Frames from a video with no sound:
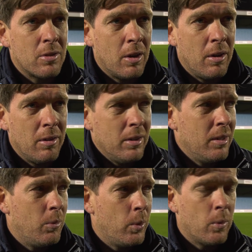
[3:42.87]

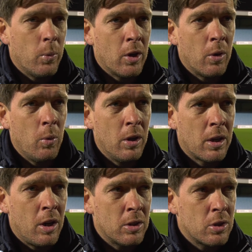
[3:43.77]
We got to
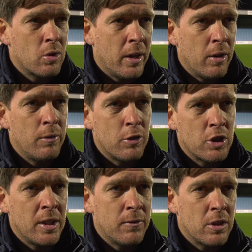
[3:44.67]
work hard to try
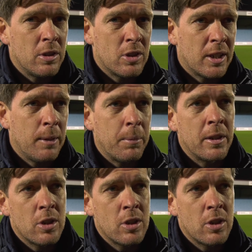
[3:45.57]
overachieve to keep in